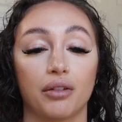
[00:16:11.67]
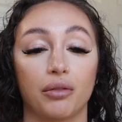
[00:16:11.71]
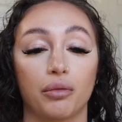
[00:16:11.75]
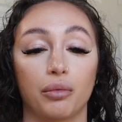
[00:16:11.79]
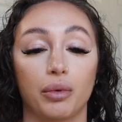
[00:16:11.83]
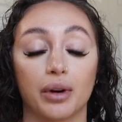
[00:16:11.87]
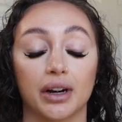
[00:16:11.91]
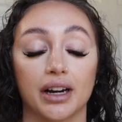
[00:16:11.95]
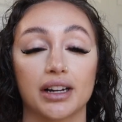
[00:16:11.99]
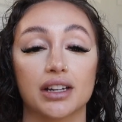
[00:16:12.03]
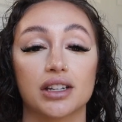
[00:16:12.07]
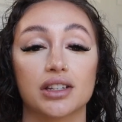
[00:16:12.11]

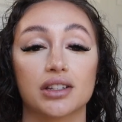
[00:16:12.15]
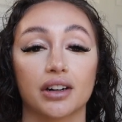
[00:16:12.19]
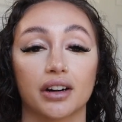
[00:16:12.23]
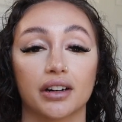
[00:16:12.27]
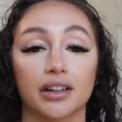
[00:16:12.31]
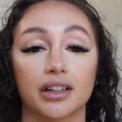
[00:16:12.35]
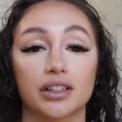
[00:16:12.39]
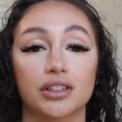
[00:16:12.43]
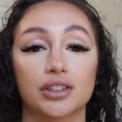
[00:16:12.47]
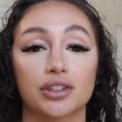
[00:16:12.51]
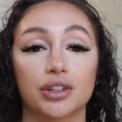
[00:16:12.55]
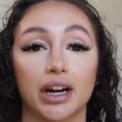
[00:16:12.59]
when I
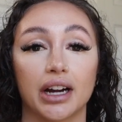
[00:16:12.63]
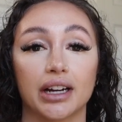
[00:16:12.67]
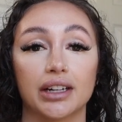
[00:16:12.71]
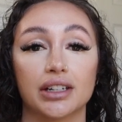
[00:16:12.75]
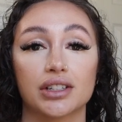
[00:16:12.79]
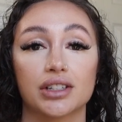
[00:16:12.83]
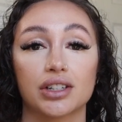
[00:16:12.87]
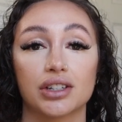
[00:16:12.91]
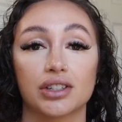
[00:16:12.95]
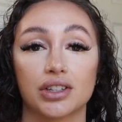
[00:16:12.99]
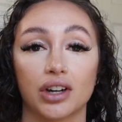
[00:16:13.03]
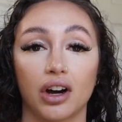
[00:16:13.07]
started
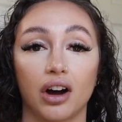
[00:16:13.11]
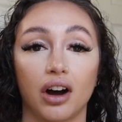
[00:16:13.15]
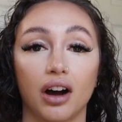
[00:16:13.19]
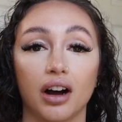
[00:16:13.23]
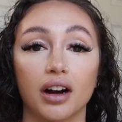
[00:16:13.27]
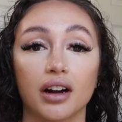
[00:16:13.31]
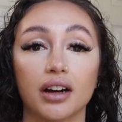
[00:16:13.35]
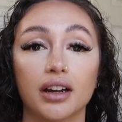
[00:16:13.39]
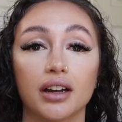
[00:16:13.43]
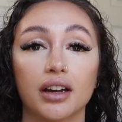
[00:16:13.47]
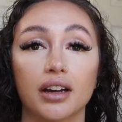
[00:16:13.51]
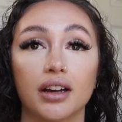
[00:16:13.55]
trying to
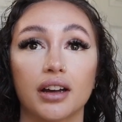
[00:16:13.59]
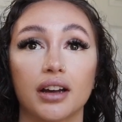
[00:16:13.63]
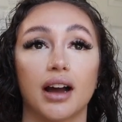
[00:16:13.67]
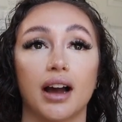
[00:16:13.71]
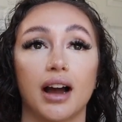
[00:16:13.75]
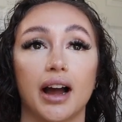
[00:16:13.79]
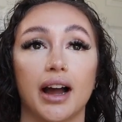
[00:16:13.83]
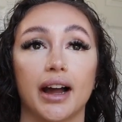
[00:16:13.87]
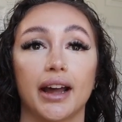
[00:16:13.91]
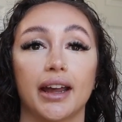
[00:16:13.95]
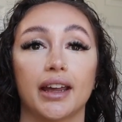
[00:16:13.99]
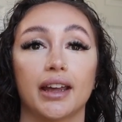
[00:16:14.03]
talk,
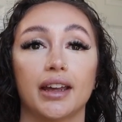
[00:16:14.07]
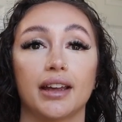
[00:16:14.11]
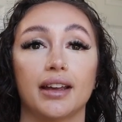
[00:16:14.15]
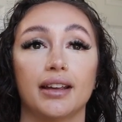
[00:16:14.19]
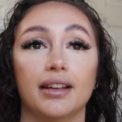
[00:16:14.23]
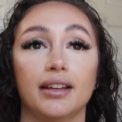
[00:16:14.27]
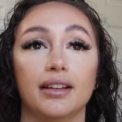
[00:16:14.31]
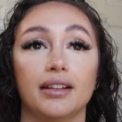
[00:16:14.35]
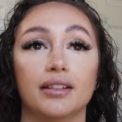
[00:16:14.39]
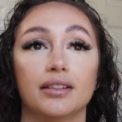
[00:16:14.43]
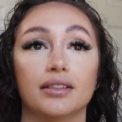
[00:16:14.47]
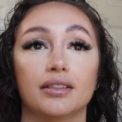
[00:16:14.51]

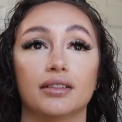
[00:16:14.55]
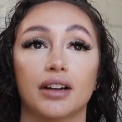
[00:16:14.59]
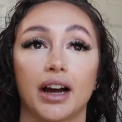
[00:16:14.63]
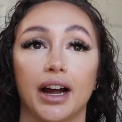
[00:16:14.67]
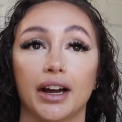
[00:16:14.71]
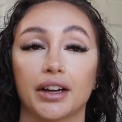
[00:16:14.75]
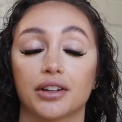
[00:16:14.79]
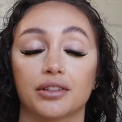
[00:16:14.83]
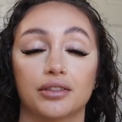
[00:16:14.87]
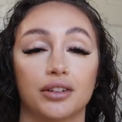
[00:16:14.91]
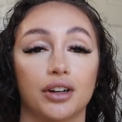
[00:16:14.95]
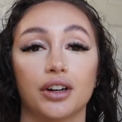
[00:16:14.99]
I
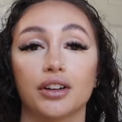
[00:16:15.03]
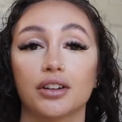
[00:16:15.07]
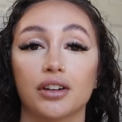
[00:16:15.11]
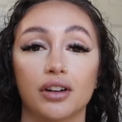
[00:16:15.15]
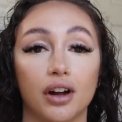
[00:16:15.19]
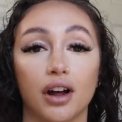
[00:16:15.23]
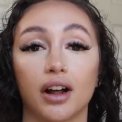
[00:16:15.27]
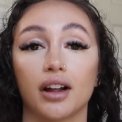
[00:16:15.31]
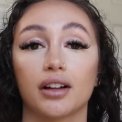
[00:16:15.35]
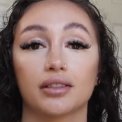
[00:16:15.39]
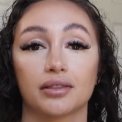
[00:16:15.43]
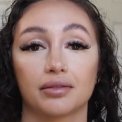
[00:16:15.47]
I could
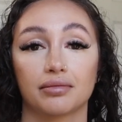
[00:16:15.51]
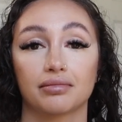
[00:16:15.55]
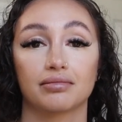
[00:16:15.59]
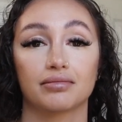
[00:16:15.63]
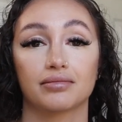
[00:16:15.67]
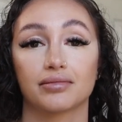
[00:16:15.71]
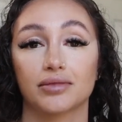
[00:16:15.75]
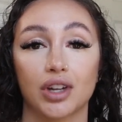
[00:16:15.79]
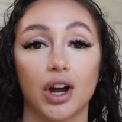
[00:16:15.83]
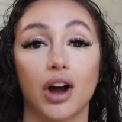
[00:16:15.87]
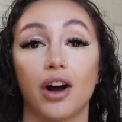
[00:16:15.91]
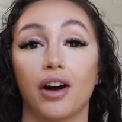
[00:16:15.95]
not
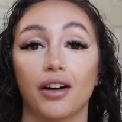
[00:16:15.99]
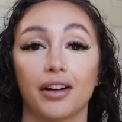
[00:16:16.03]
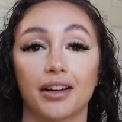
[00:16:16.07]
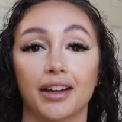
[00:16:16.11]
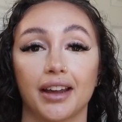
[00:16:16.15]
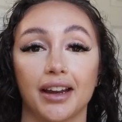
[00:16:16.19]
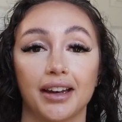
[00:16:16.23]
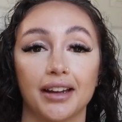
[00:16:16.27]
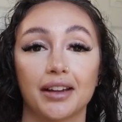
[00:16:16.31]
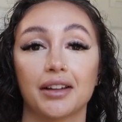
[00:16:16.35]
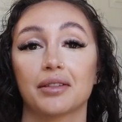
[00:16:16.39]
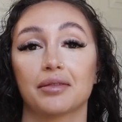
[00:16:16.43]
talk
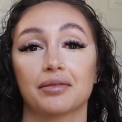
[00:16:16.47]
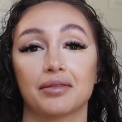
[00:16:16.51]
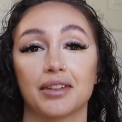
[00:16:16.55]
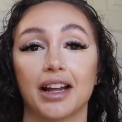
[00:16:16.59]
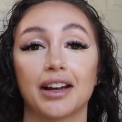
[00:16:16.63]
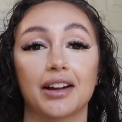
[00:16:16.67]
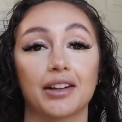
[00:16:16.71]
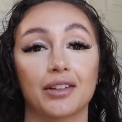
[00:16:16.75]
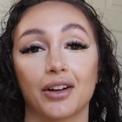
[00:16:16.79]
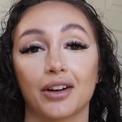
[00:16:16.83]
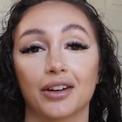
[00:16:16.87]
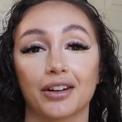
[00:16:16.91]
any
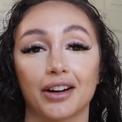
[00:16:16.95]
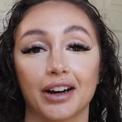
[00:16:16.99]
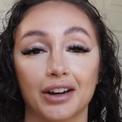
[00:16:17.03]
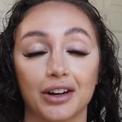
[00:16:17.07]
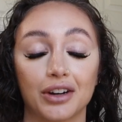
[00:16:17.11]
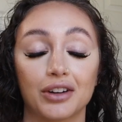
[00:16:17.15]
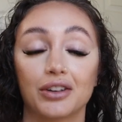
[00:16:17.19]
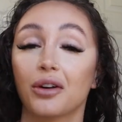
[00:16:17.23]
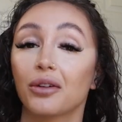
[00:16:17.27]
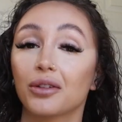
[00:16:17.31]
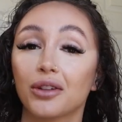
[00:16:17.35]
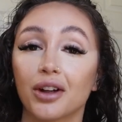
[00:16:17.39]
any longer. I
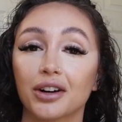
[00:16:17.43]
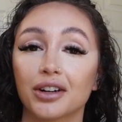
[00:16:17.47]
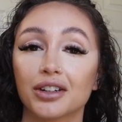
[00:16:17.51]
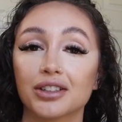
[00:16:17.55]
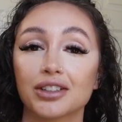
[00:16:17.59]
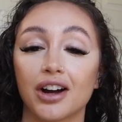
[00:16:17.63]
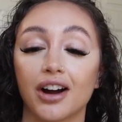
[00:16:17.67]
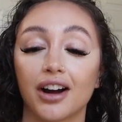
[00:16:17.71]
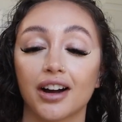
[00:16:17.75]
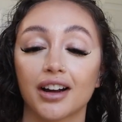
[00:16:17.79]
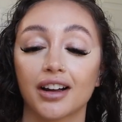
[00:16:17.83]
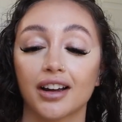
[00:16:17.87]
could no longer
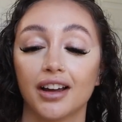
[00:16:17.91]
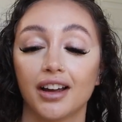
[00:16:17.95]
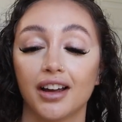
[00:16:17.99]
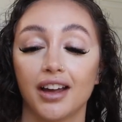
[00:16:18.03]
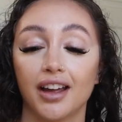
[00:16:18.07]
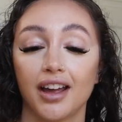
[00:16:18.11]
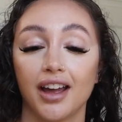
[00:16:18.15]
talk.